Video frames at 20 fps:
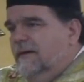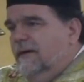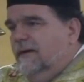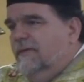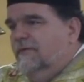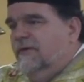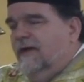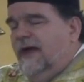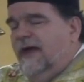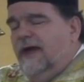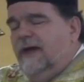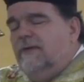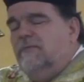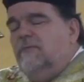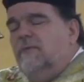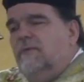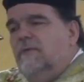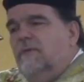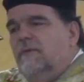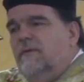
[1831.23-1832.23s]
And
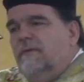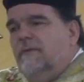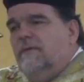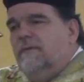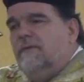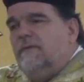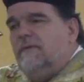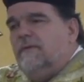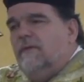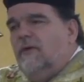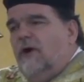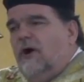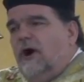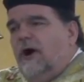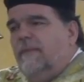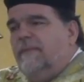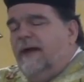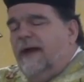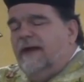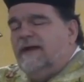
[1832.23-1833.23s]
then,
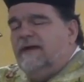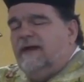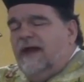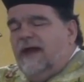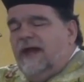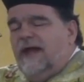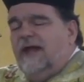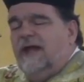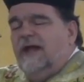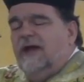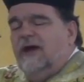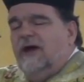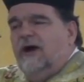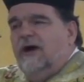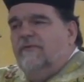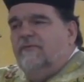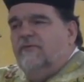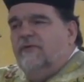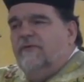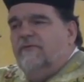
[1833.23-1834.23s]
on that day
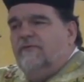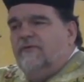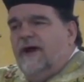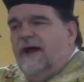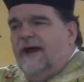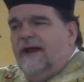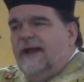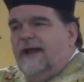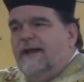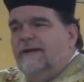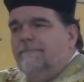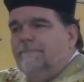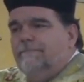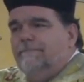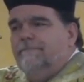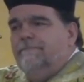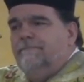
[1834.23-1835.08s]
of Good Friday,